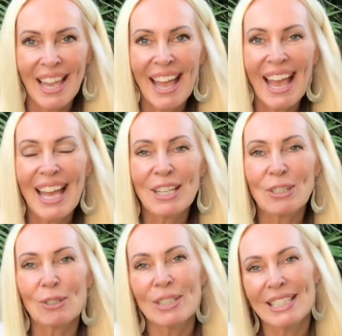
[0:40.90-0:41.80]
And
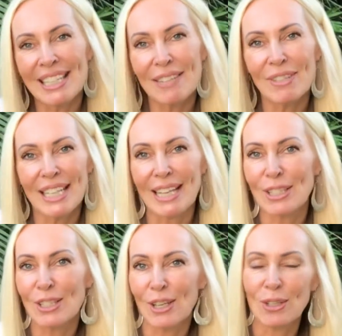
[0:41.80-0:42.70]
you'll see
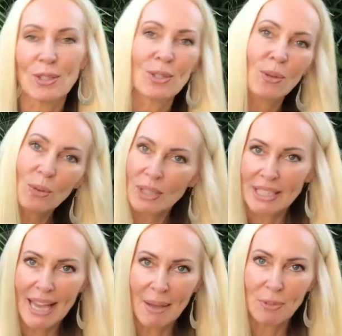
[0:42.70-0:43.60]
Vinyasas are used all the
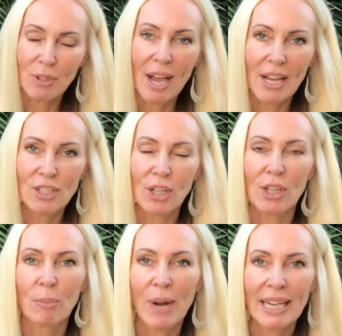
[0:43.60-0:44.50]
time throughout yoga
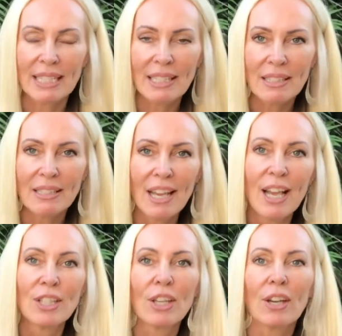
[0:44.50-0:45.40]
practice.
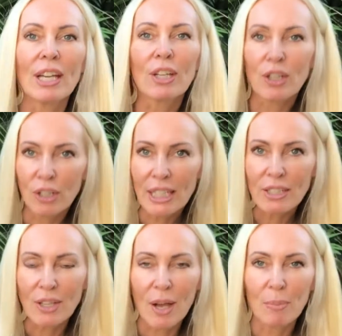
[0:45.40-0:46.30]
So a good
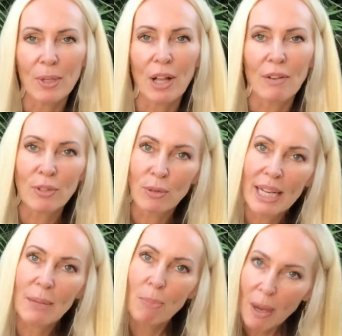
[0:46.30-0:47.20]
example of a
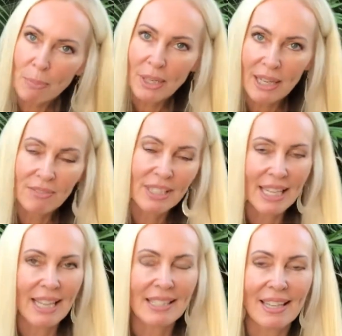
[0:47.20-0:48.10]
really popular
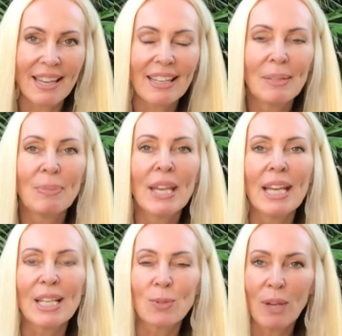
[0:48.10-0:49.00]
Vinyasa
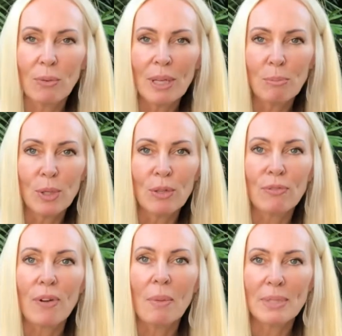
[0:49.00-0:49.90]
is when we move
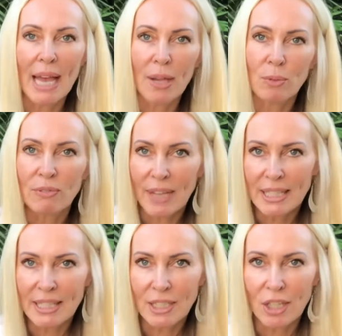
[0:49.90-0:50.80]
from downward
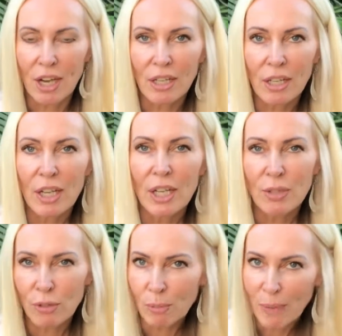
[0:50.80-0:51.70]
facing dog
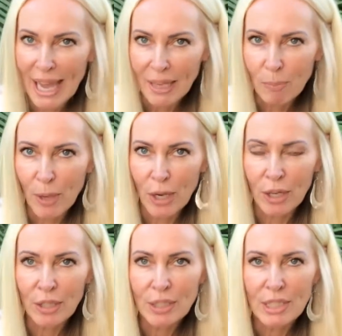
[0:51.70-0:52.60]
through plank
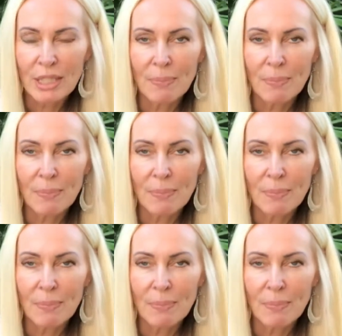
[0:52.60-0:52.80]
pose,